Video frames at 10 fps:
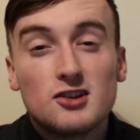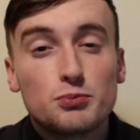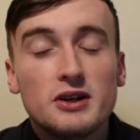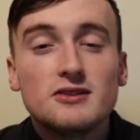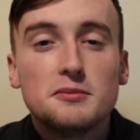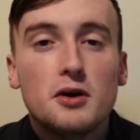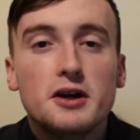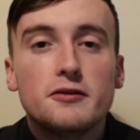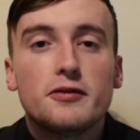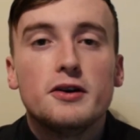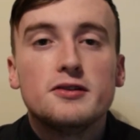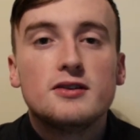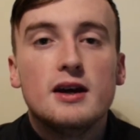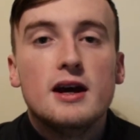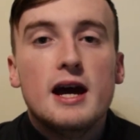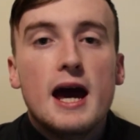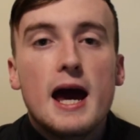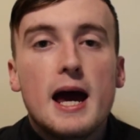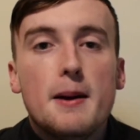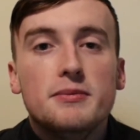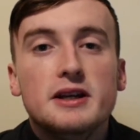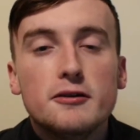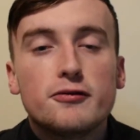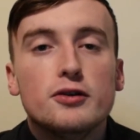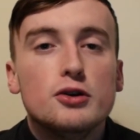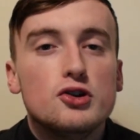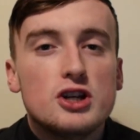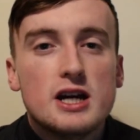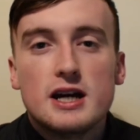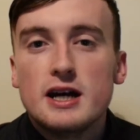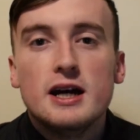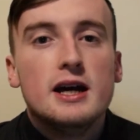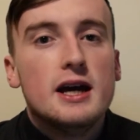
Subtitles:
spring to mind first. Neil Frugia,